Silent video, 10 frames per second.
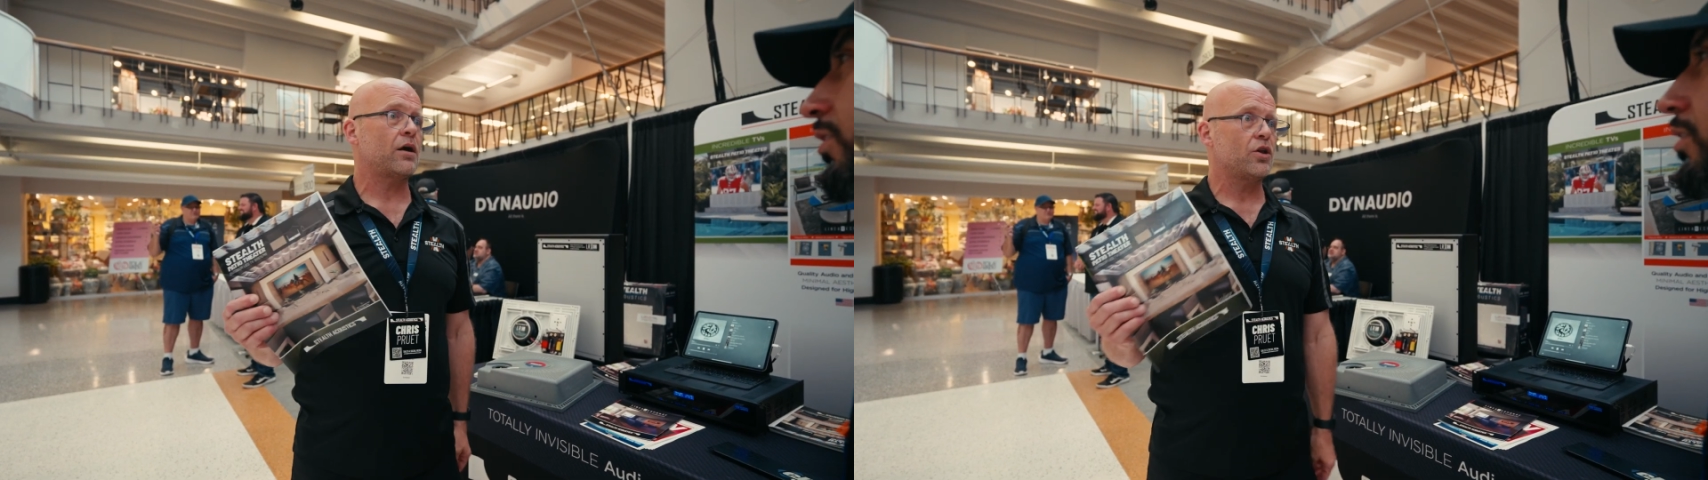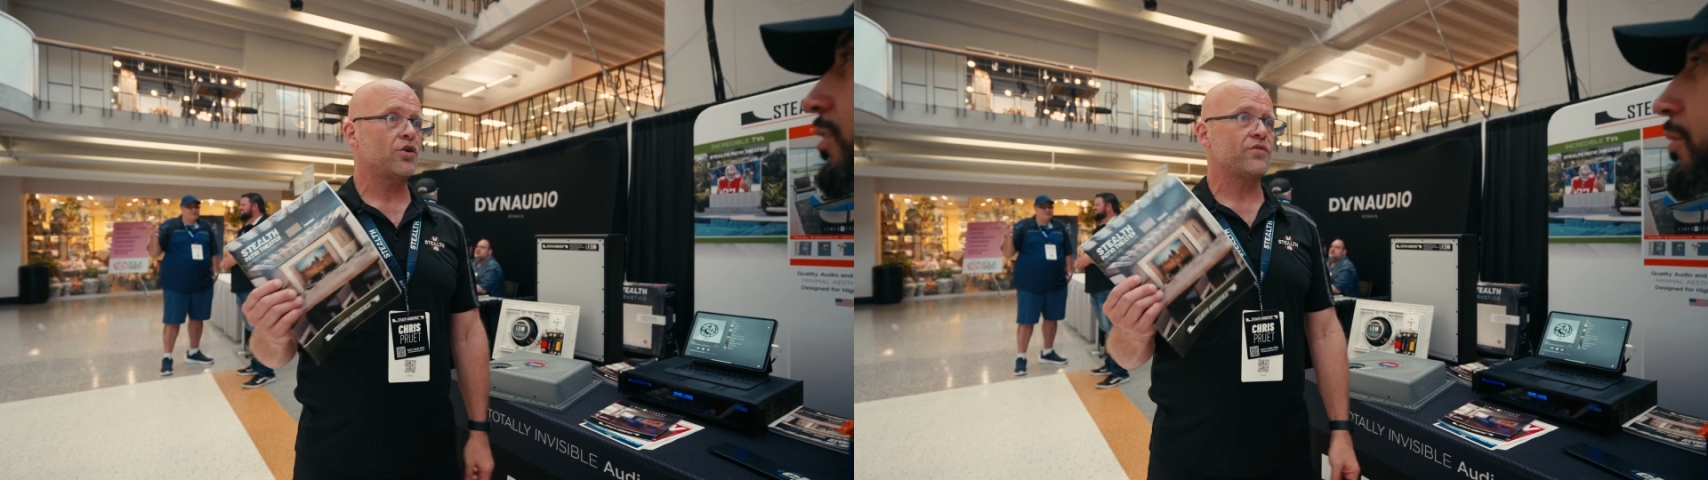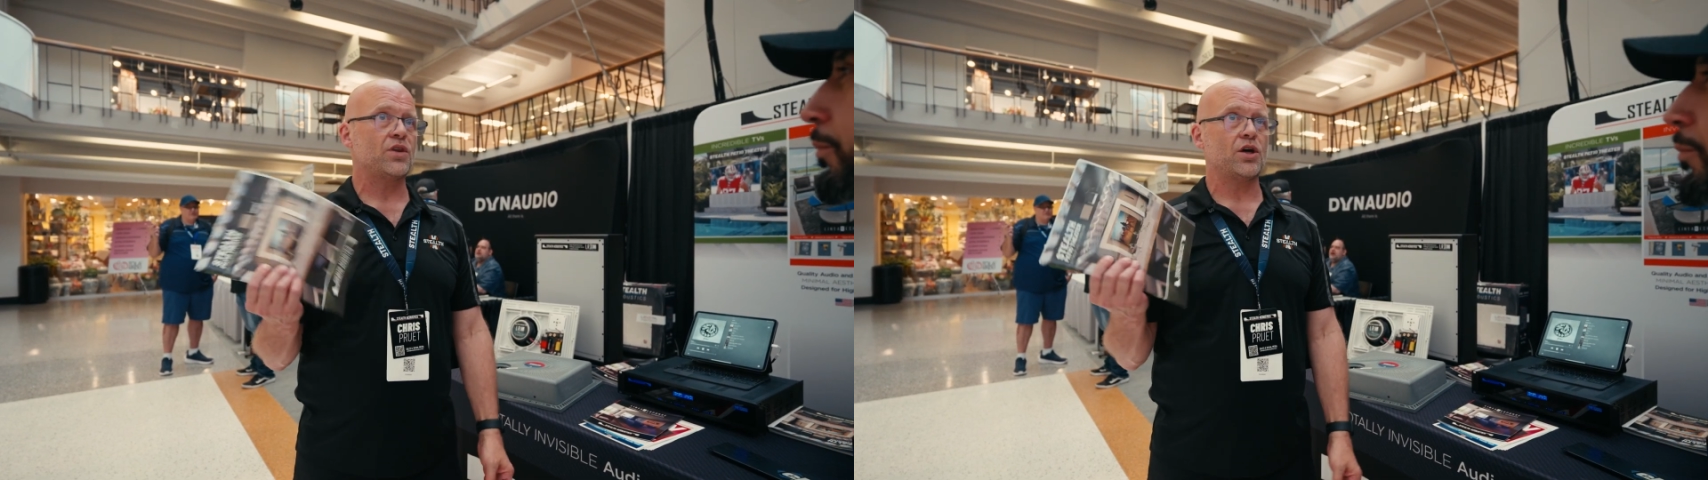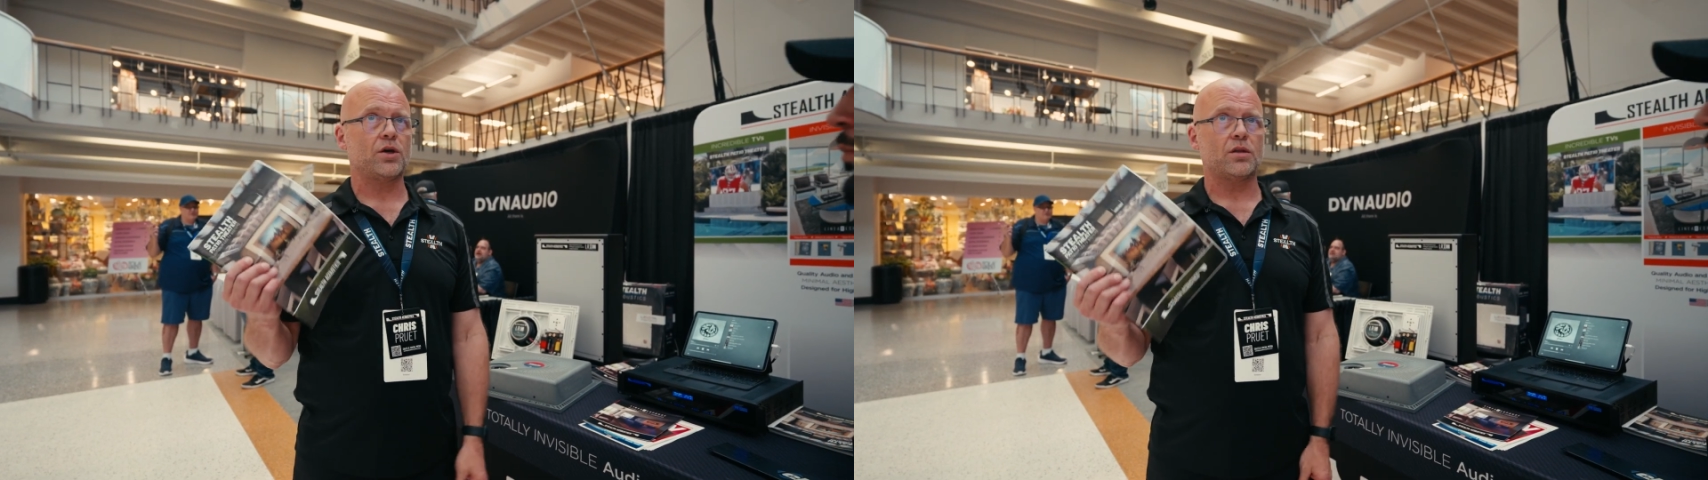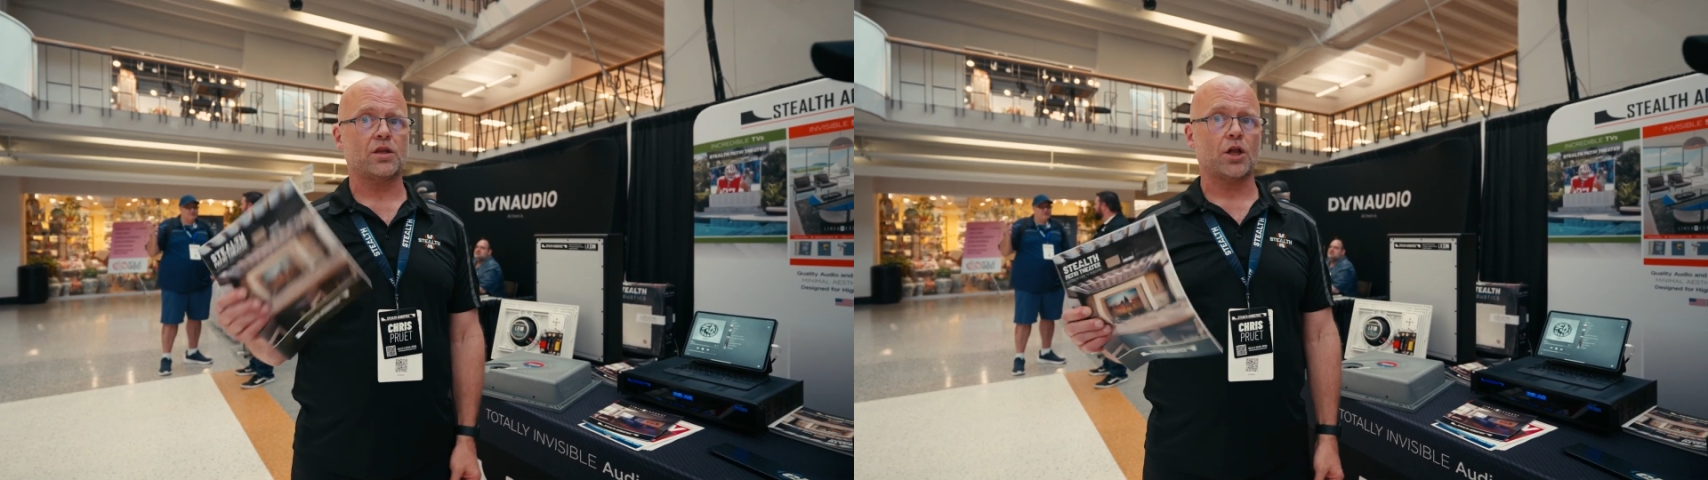all over
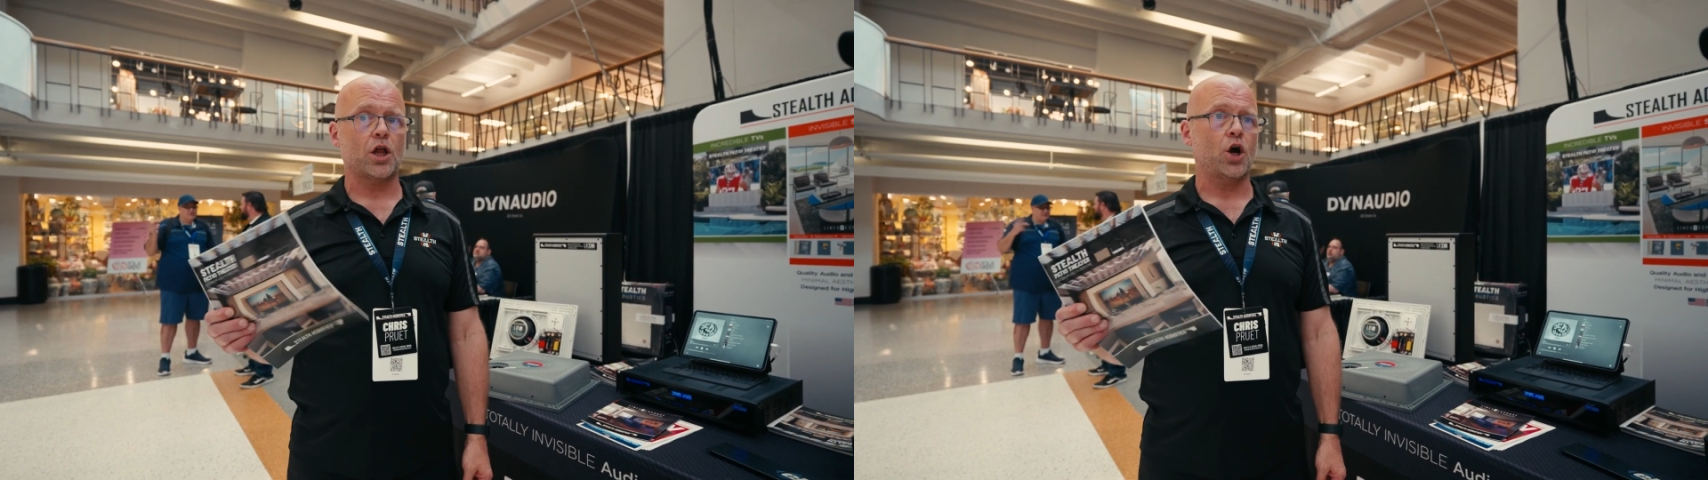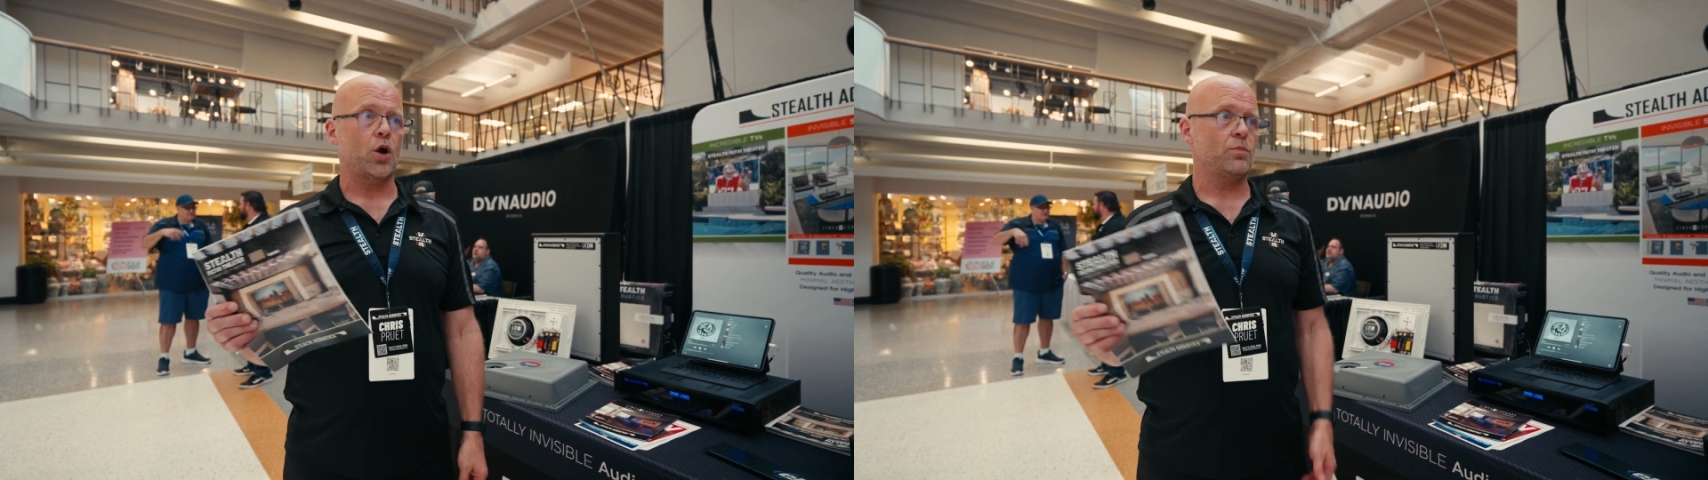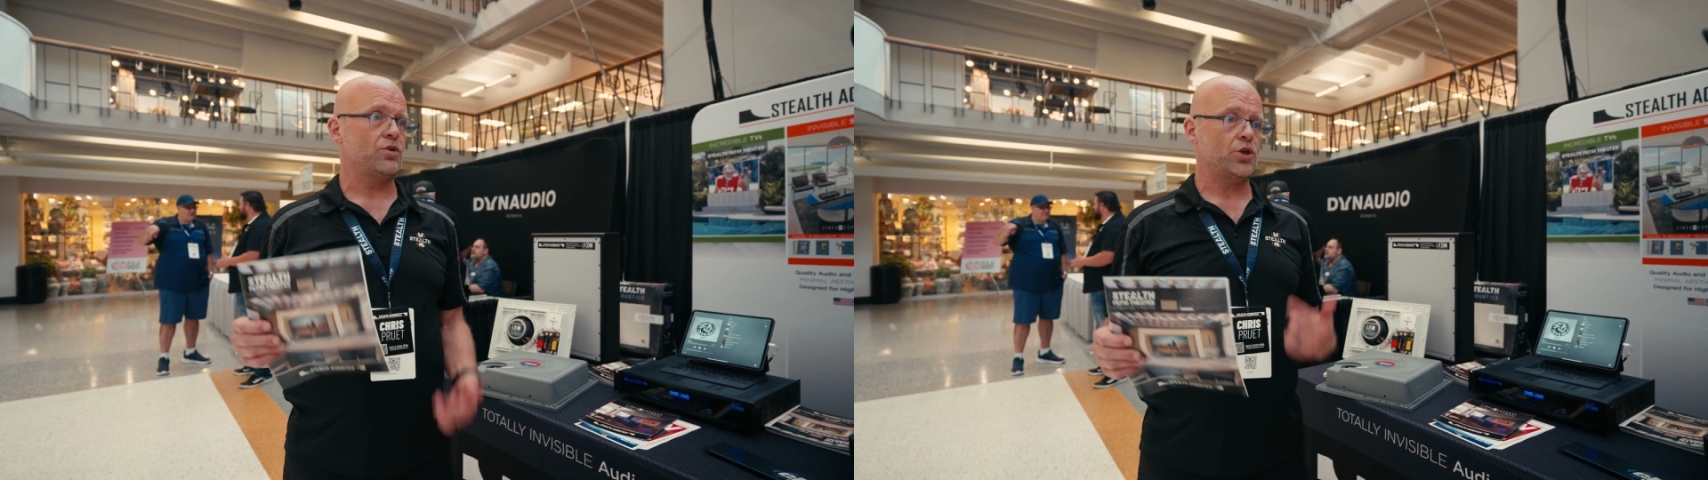the globe.